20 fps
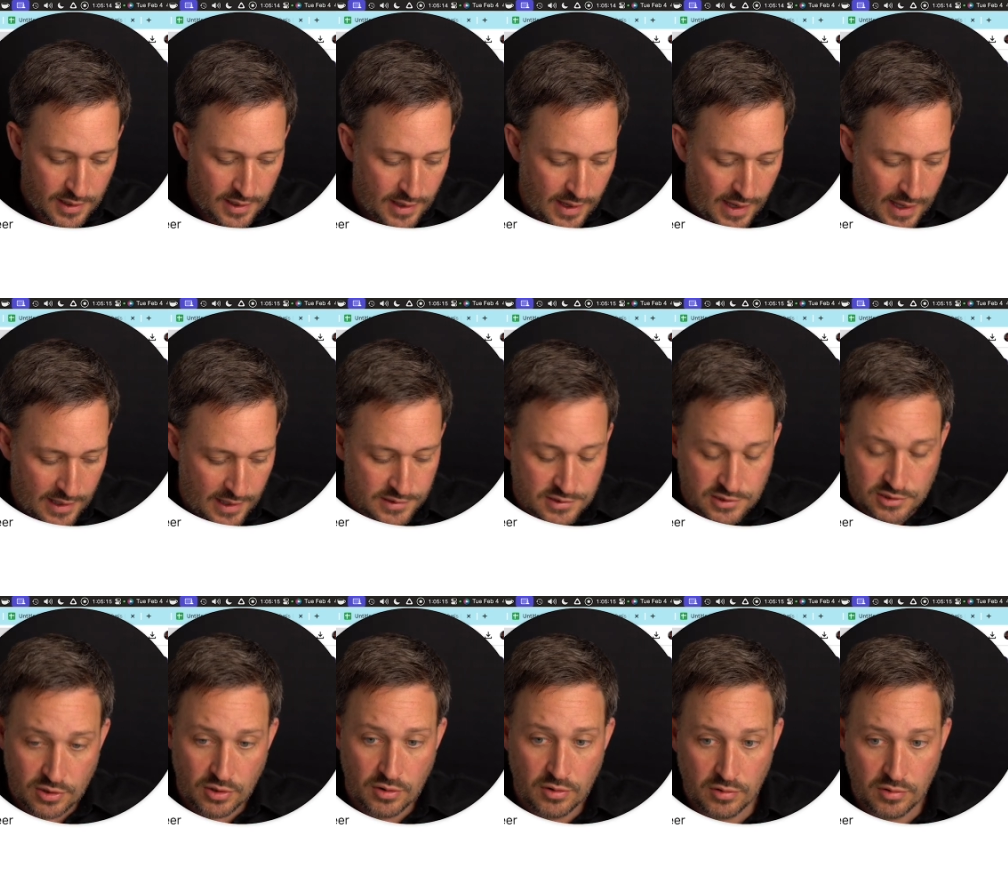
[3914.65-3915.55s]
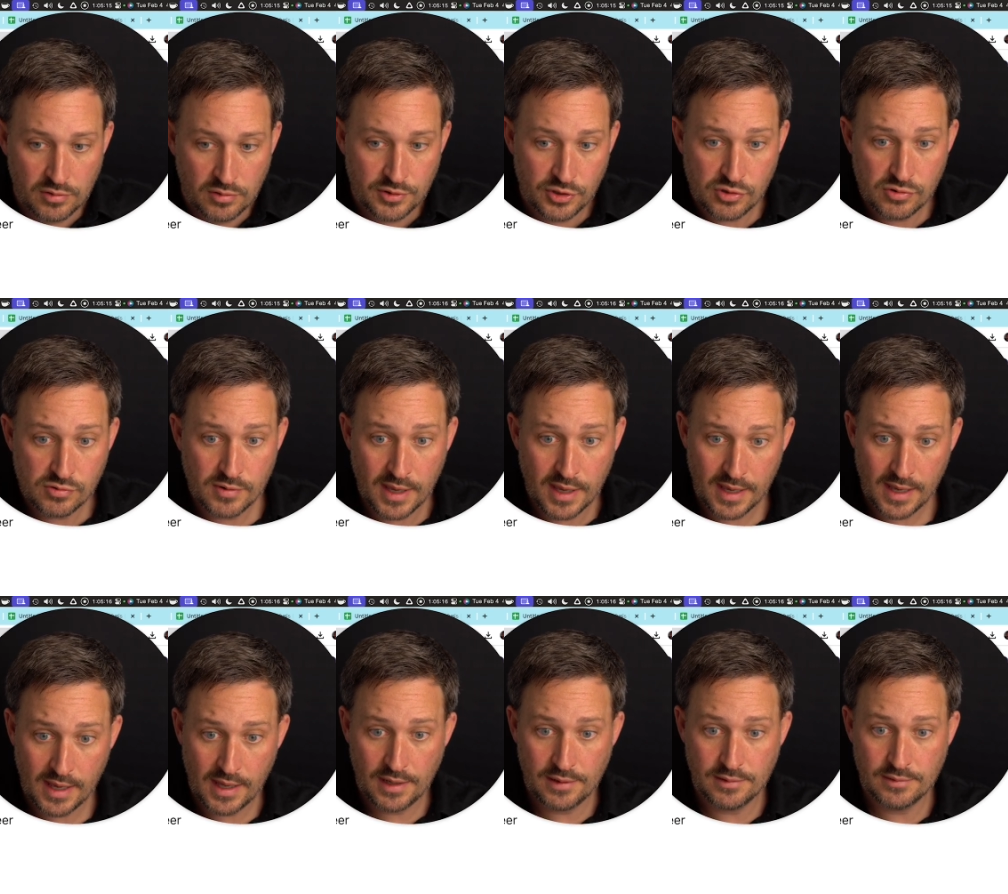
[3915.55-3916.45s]
And so you
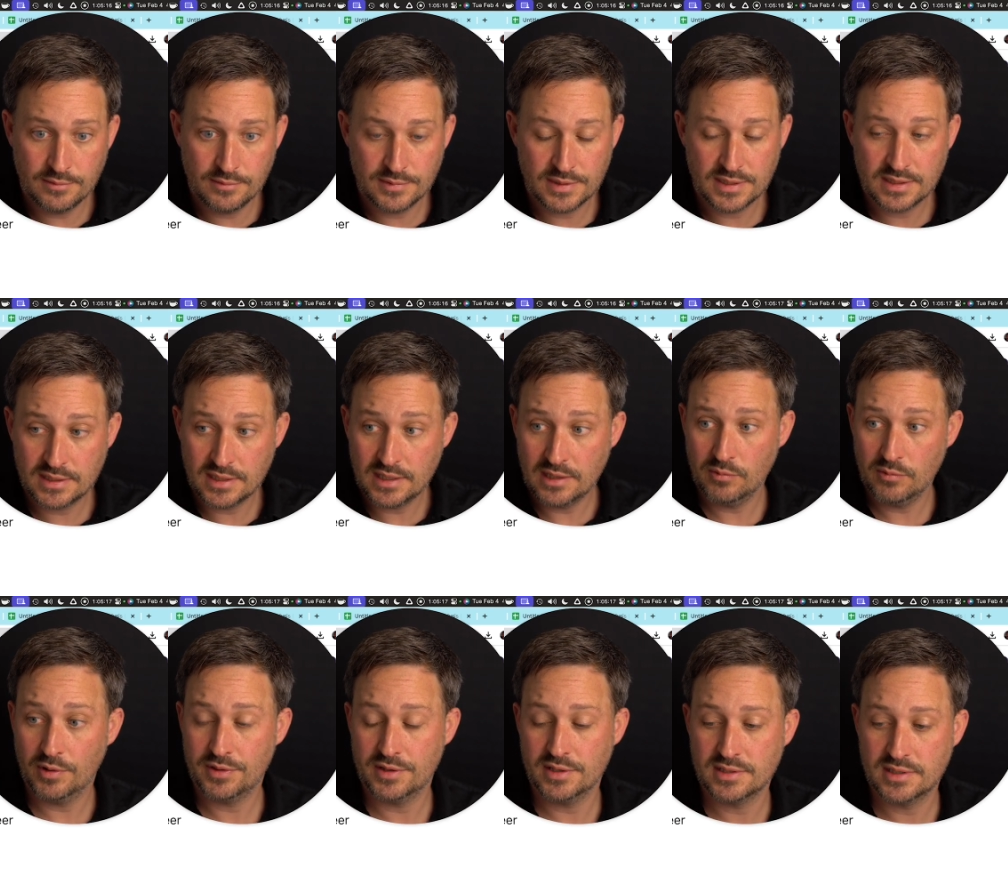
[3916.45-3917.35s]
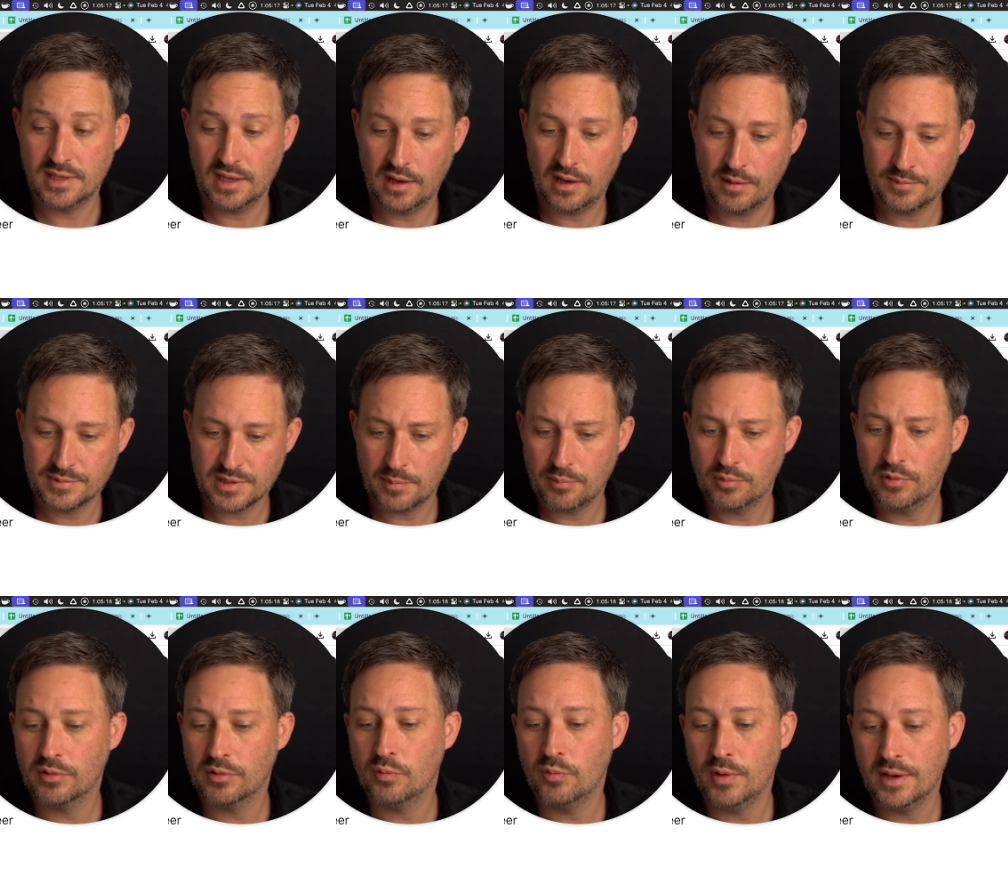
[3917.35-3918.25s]
can see what this thing comes up
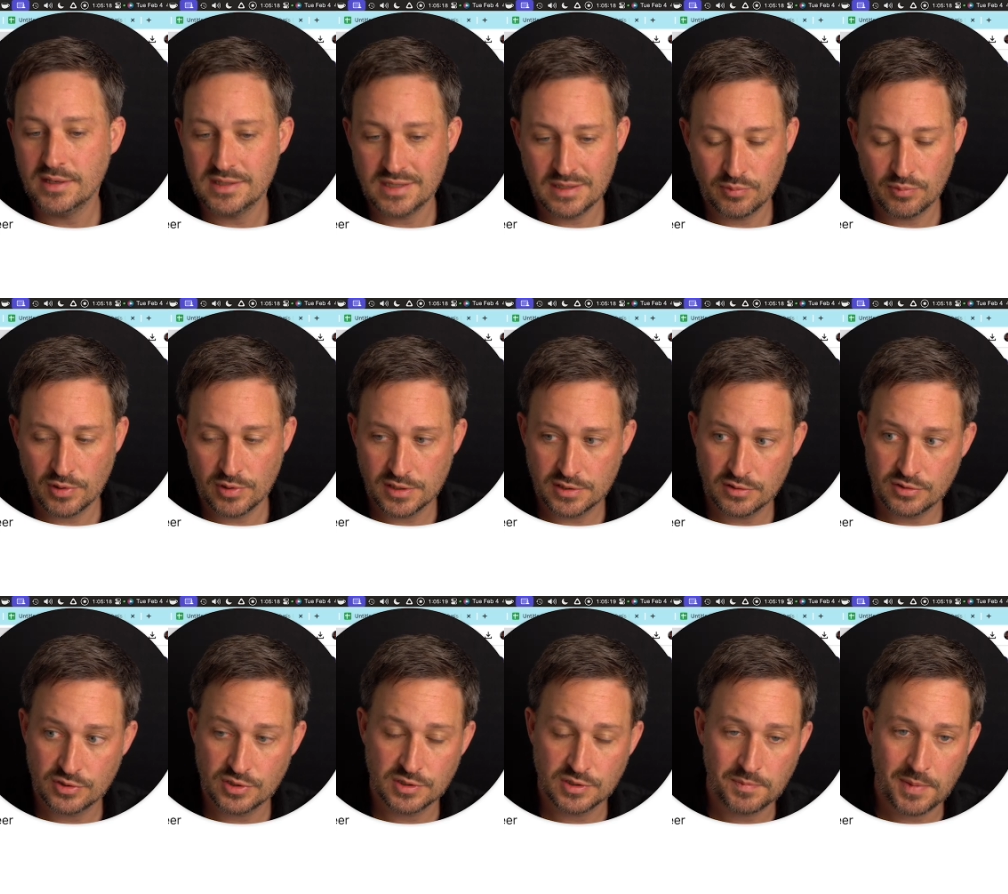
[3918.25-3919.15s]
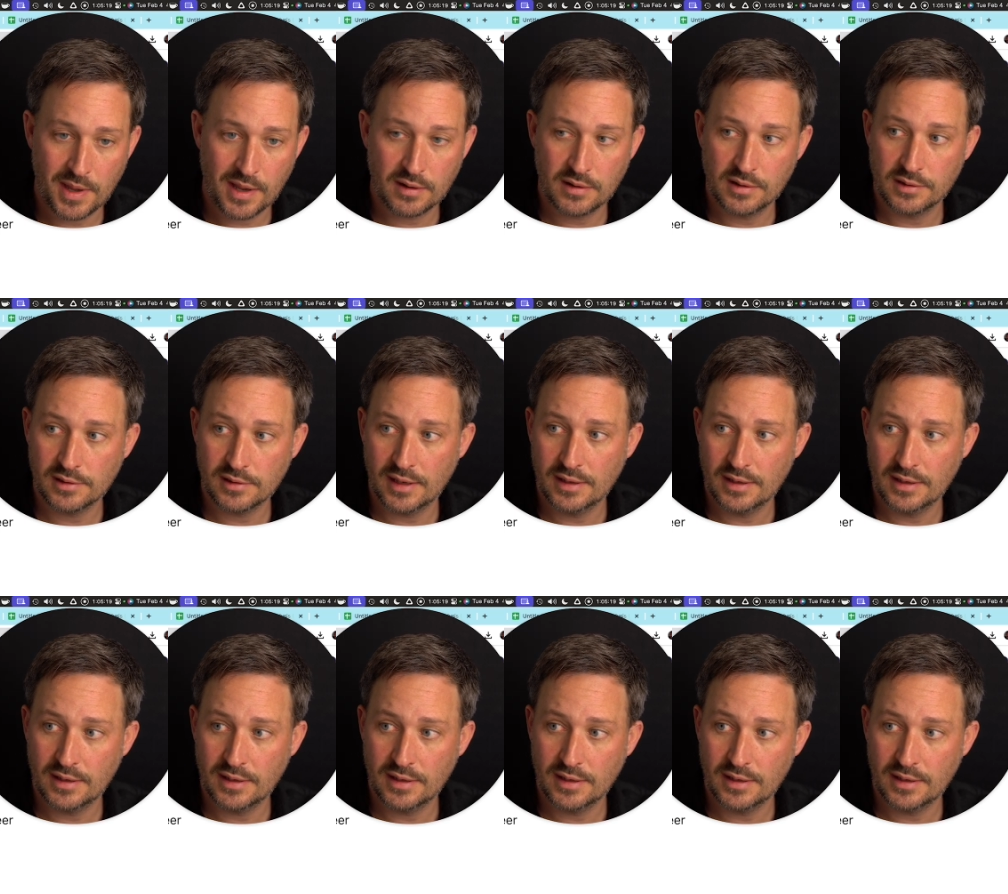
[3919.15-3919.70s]
with when deep research is back online.